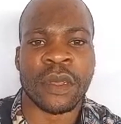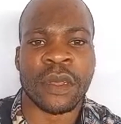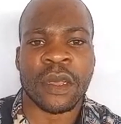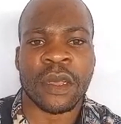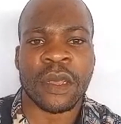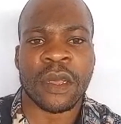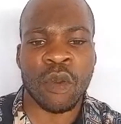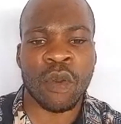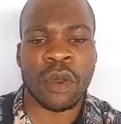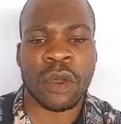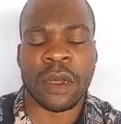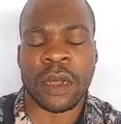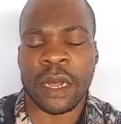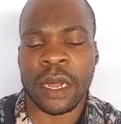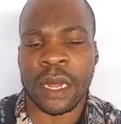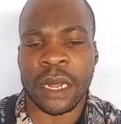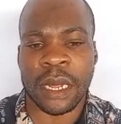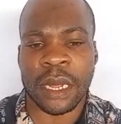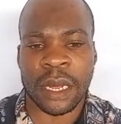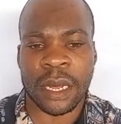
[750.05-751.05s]
So
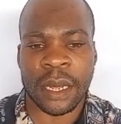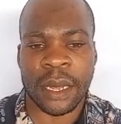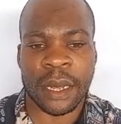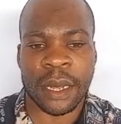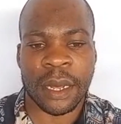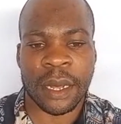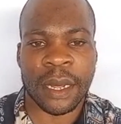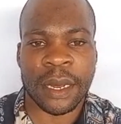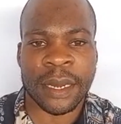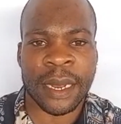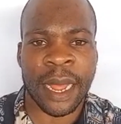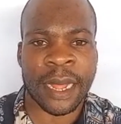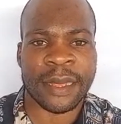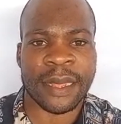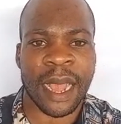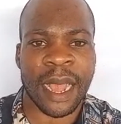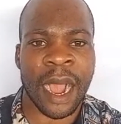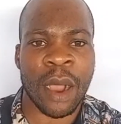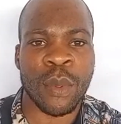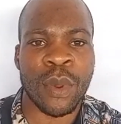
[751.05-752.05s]
that
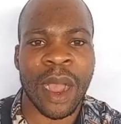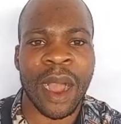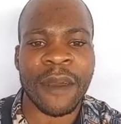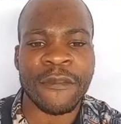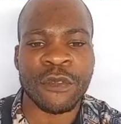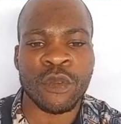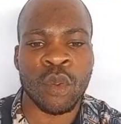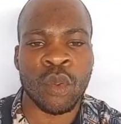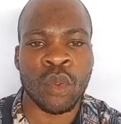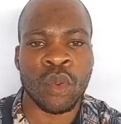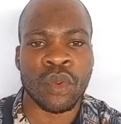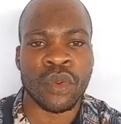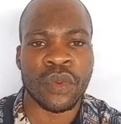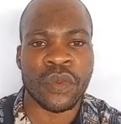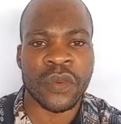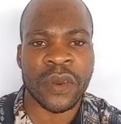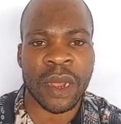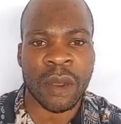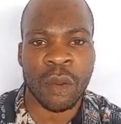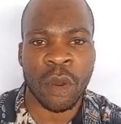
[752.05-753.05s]
I will have to
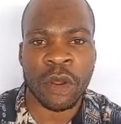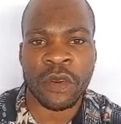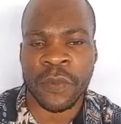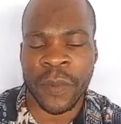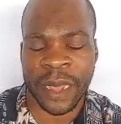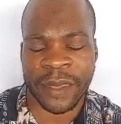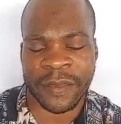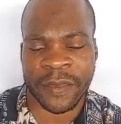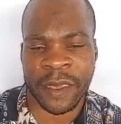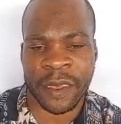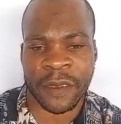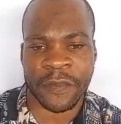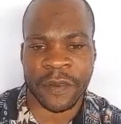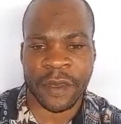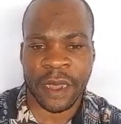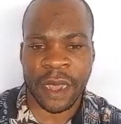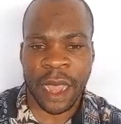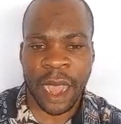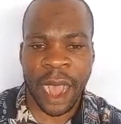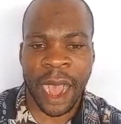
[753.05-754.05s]
record myself
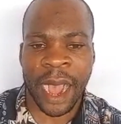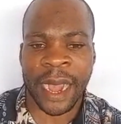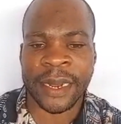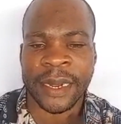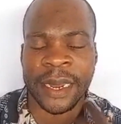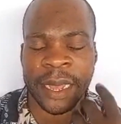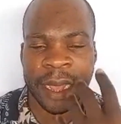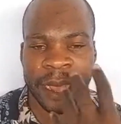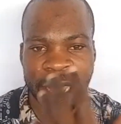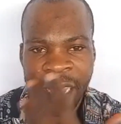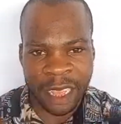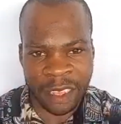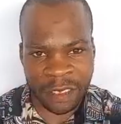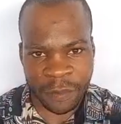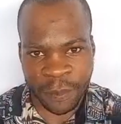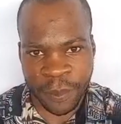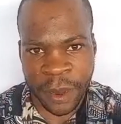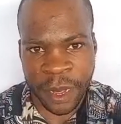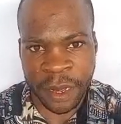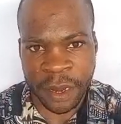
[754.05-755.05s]
and then
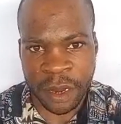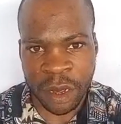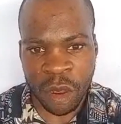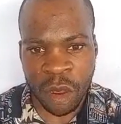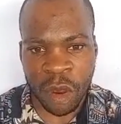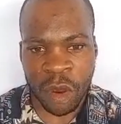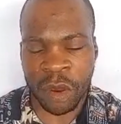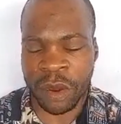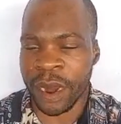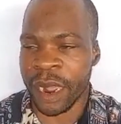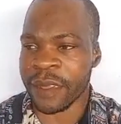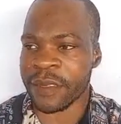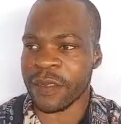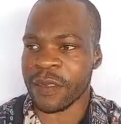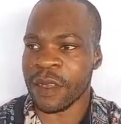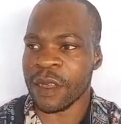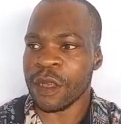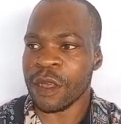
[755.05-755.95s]
explain. All right.